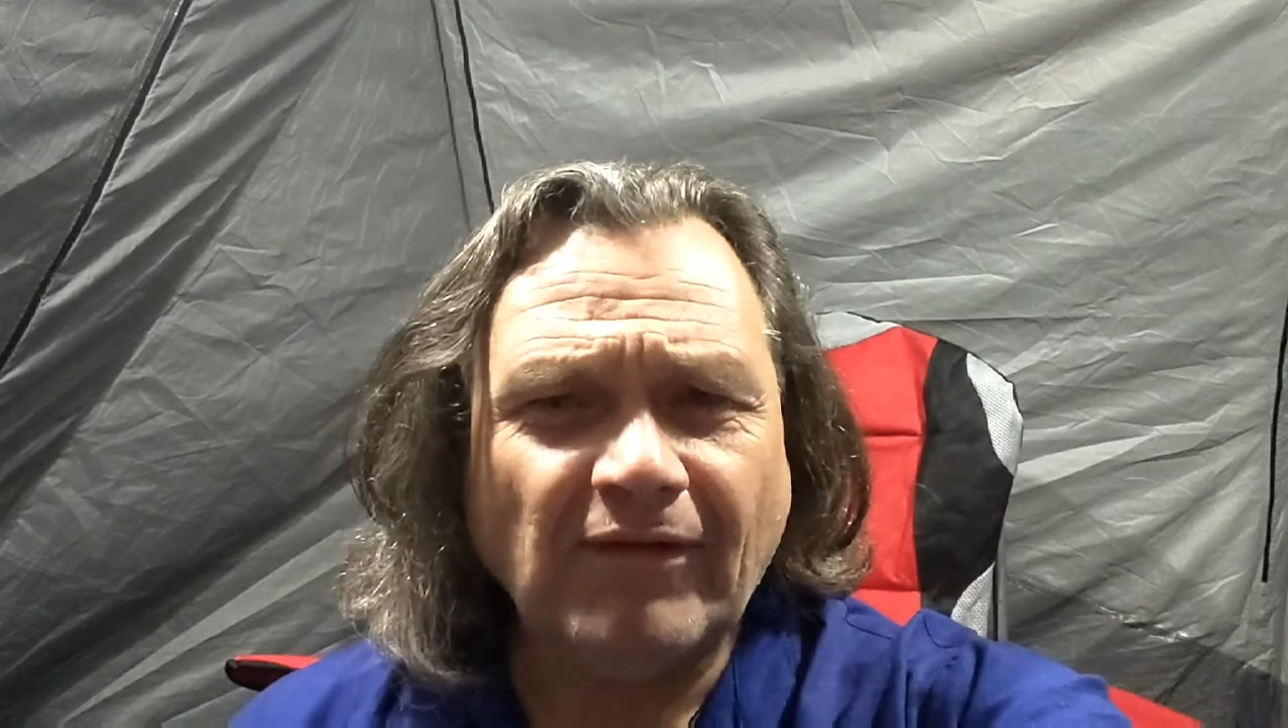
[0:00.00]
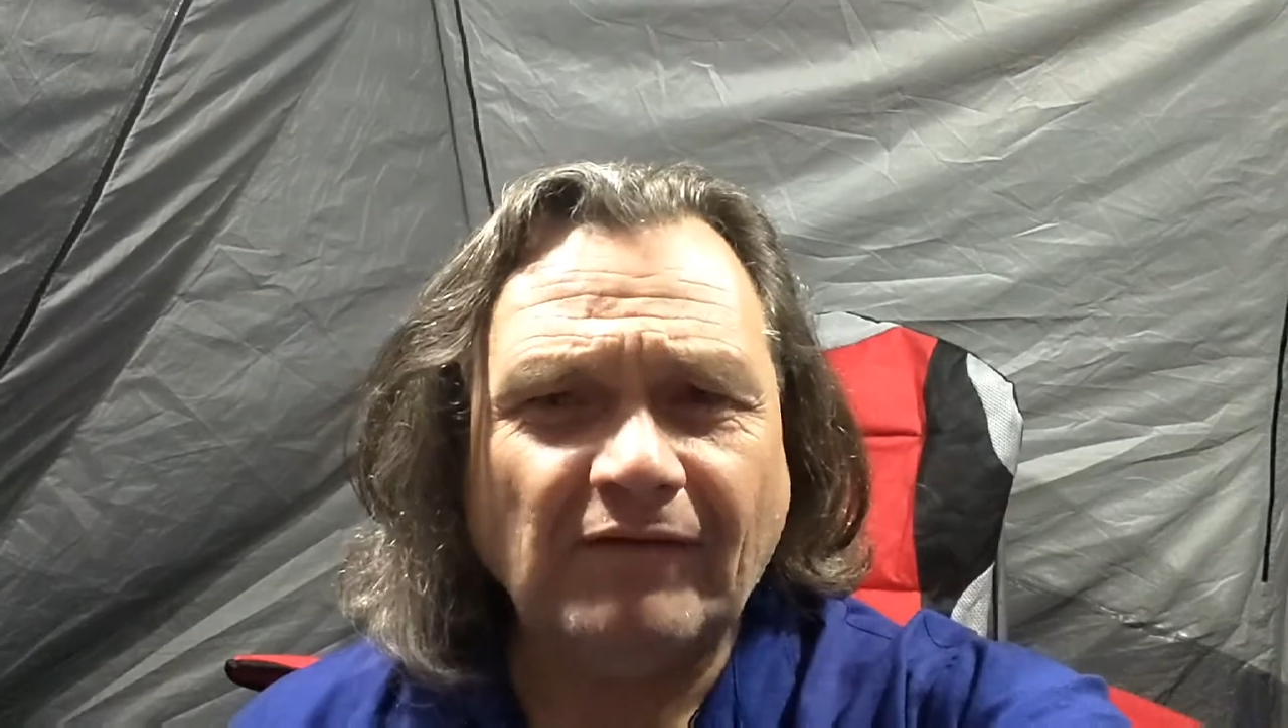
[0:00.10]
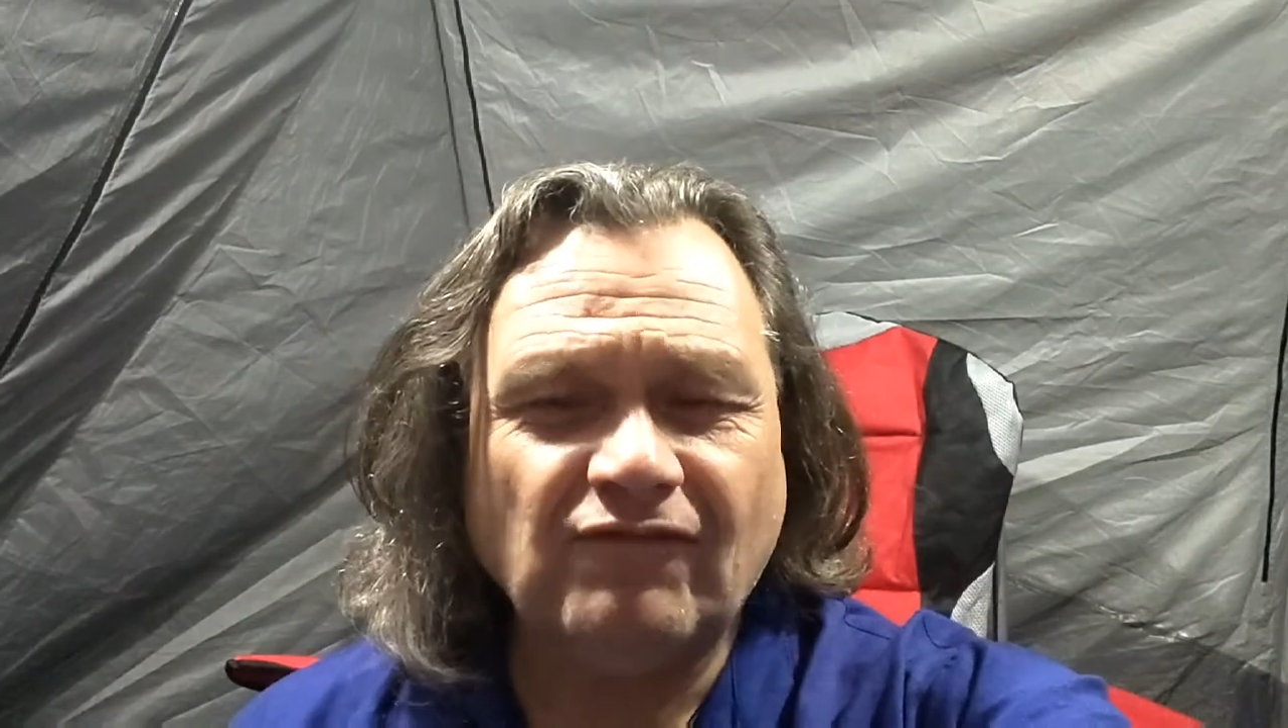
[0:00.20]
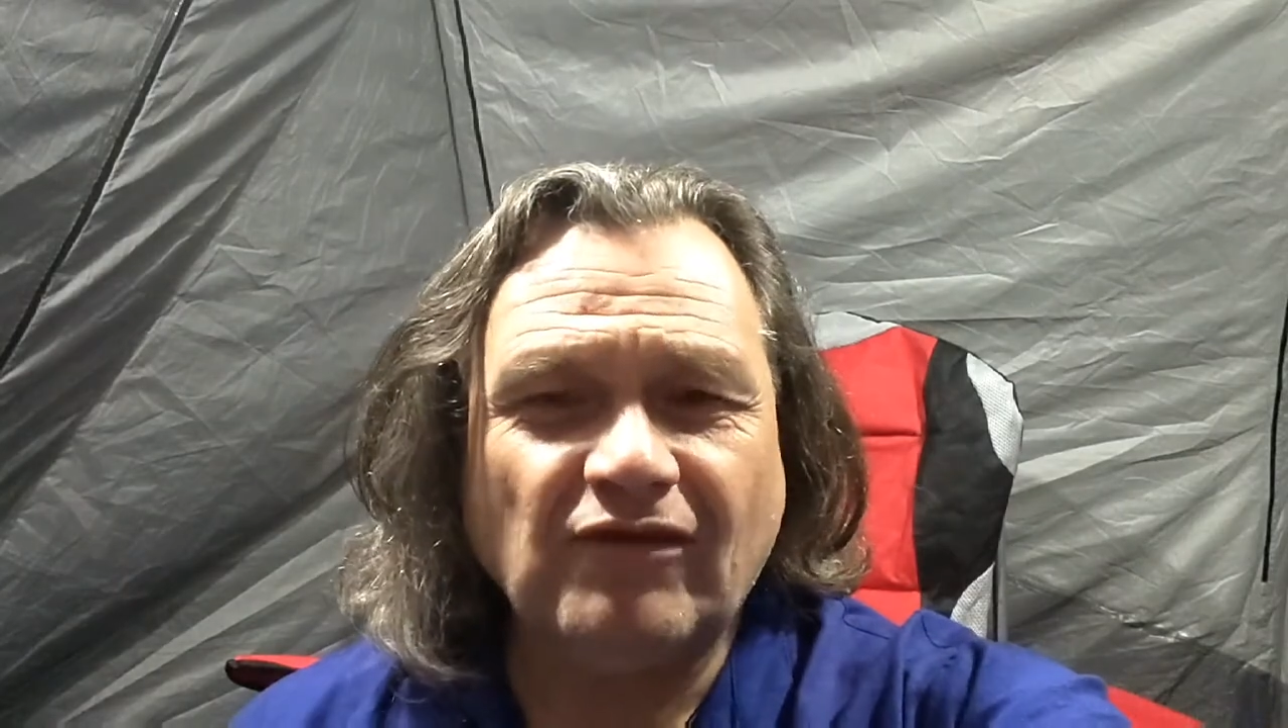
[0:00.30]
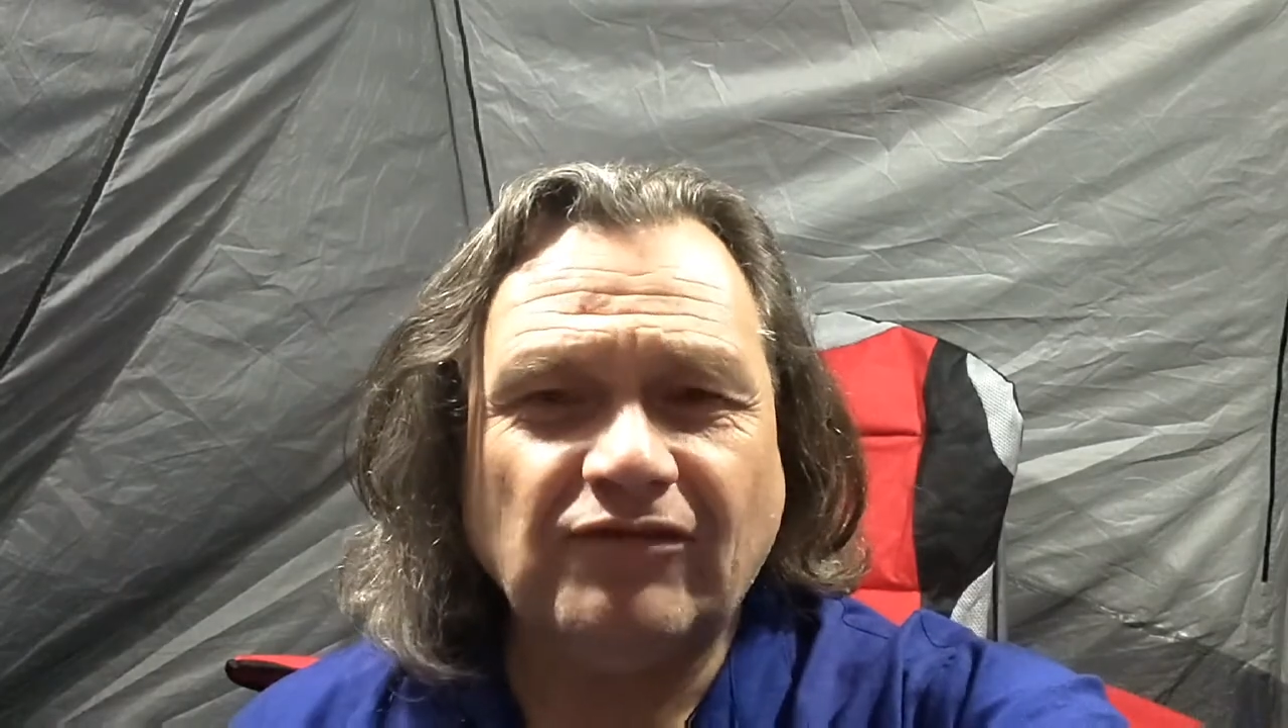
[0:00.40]

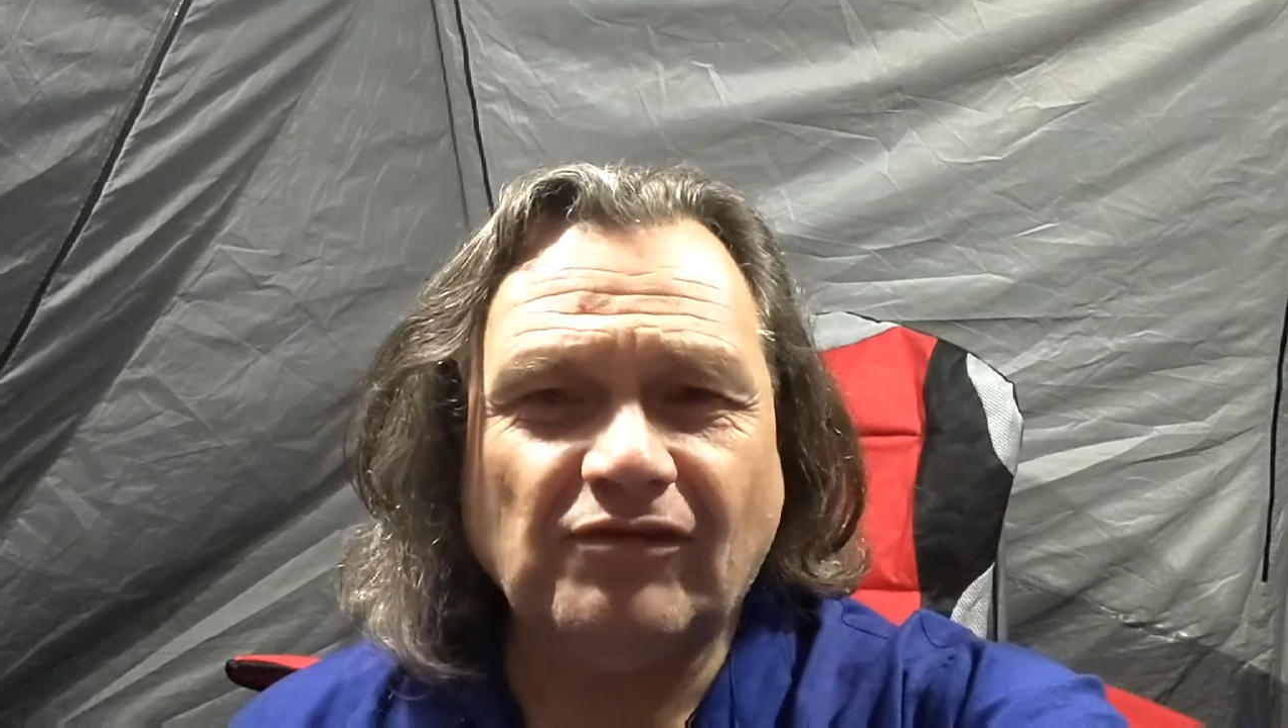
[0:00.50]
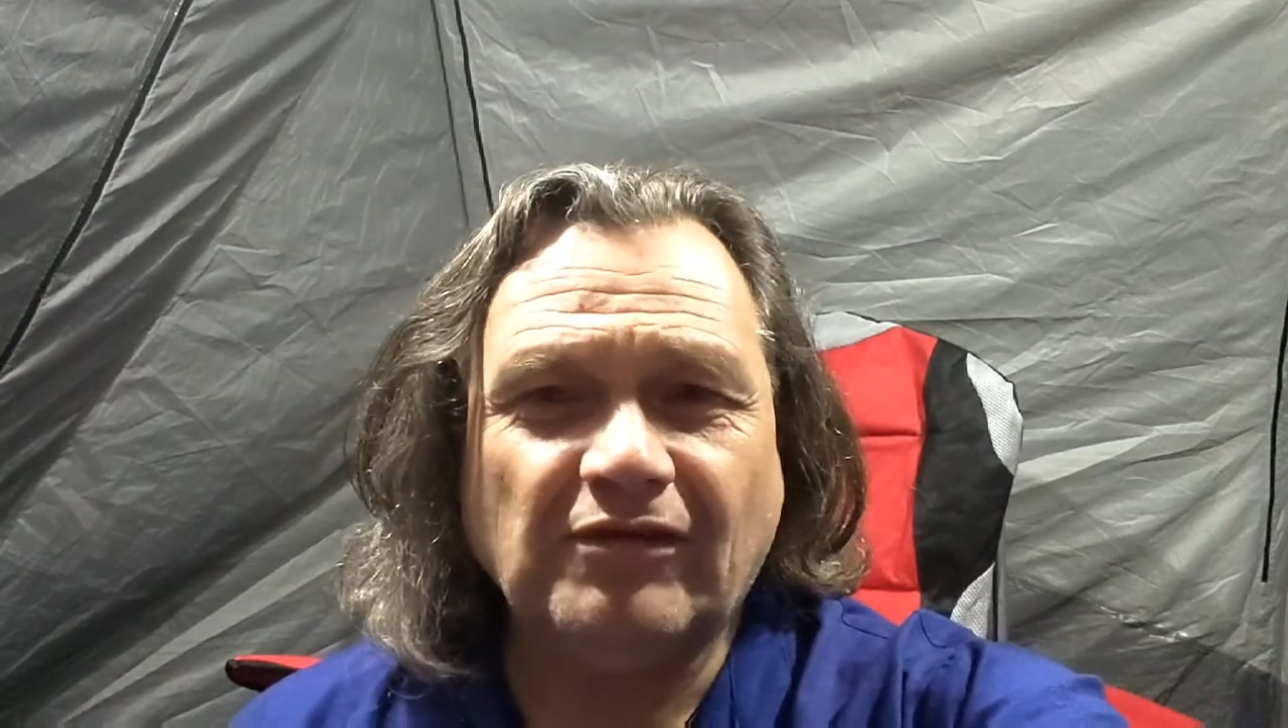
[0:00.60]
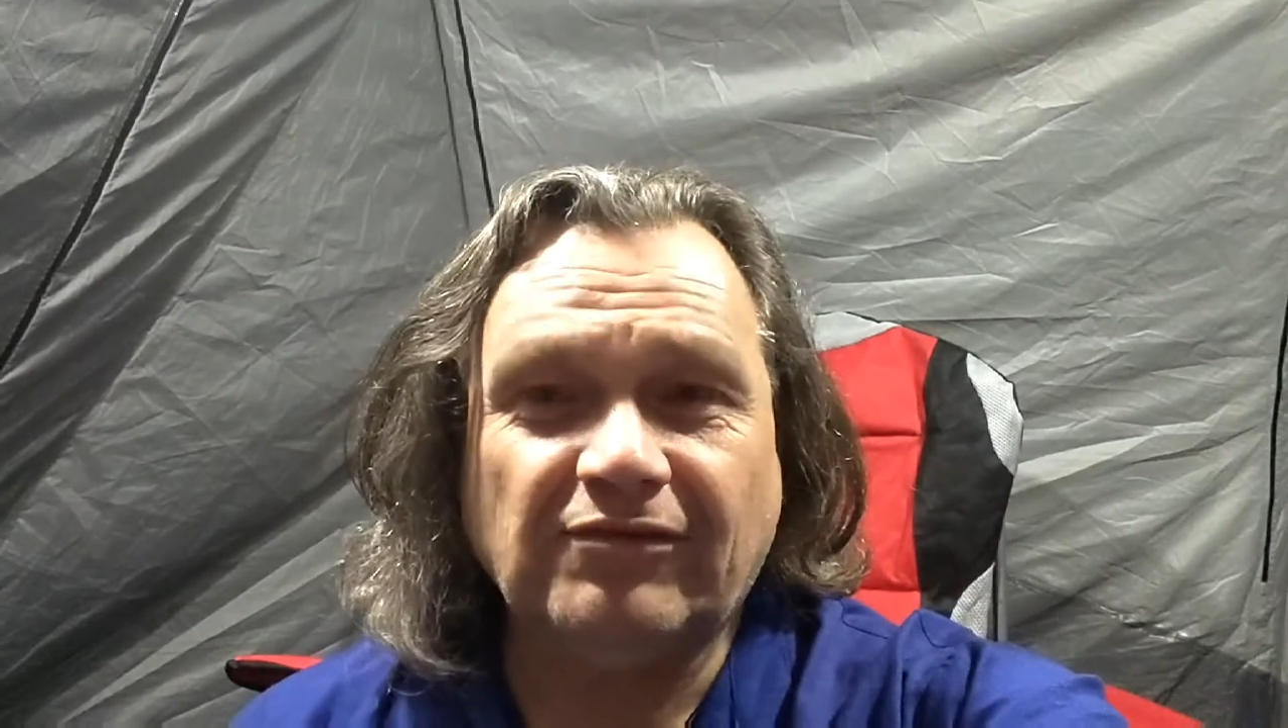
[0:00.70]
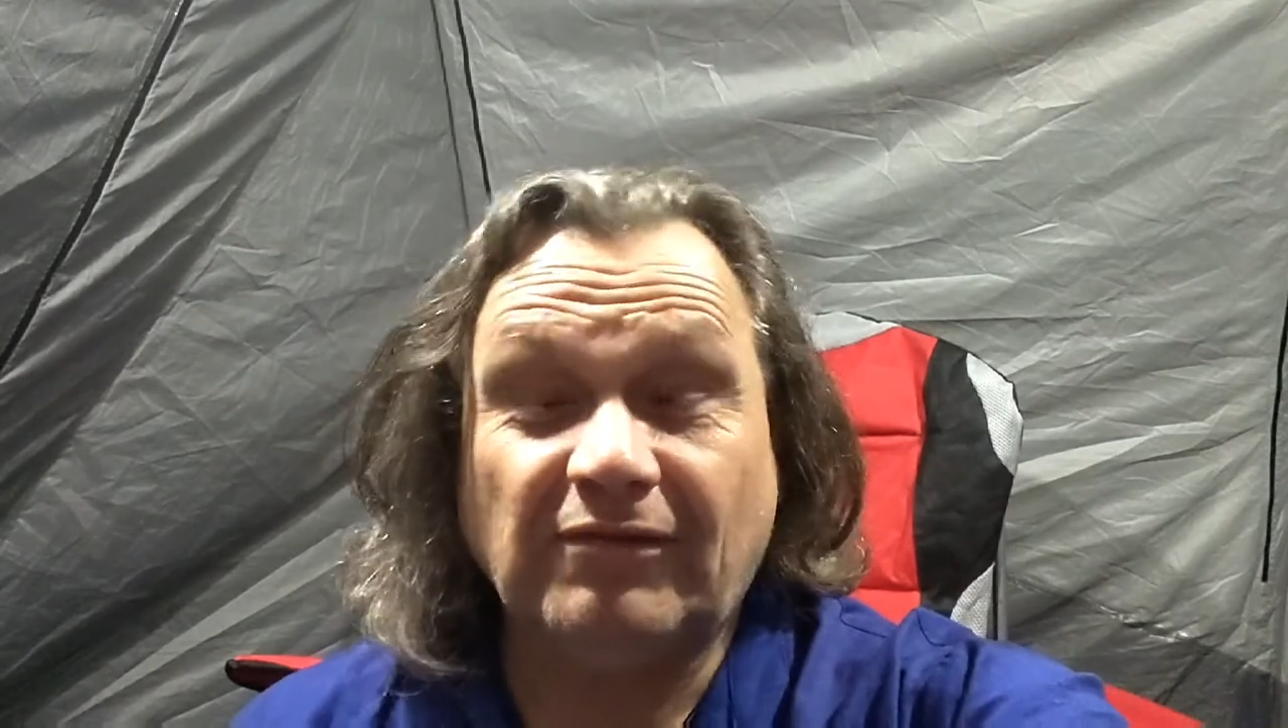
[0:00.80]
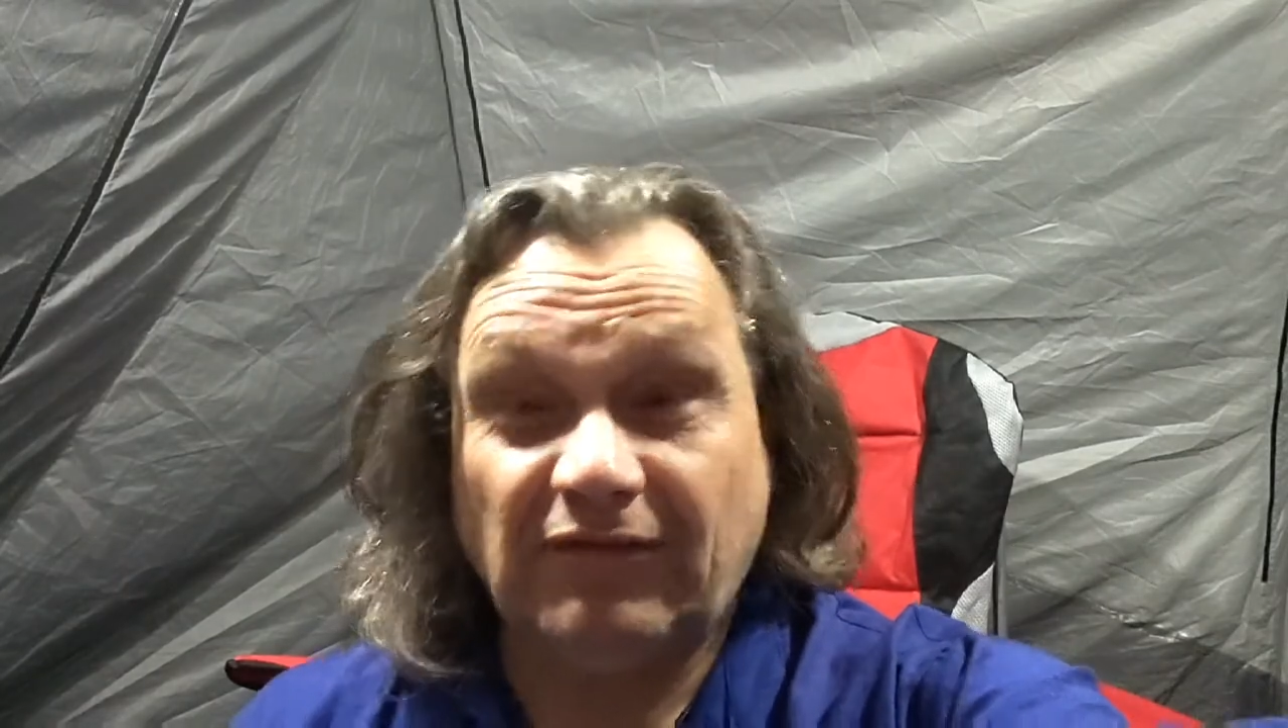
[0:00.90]
average on its